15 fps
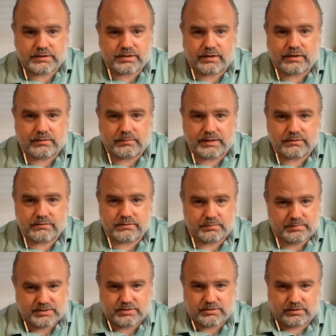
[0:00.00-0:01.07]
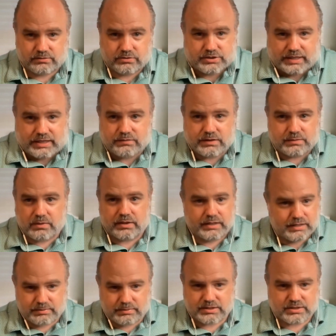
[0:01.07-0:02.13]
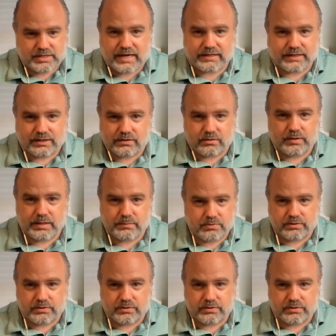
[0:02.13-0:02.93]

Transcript: retirement, to be, saving money, to be socking it away,